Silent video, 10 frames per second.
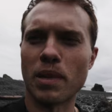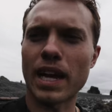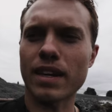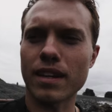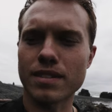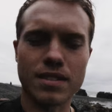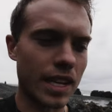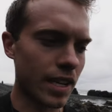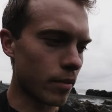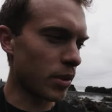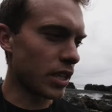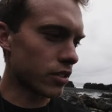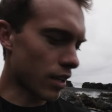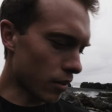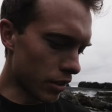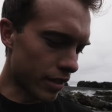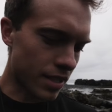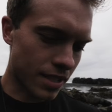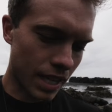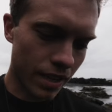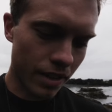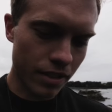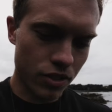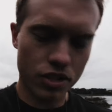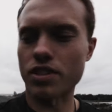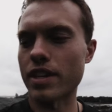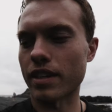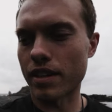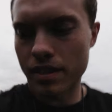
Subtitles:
Black sand beach, not really sand, it's just like,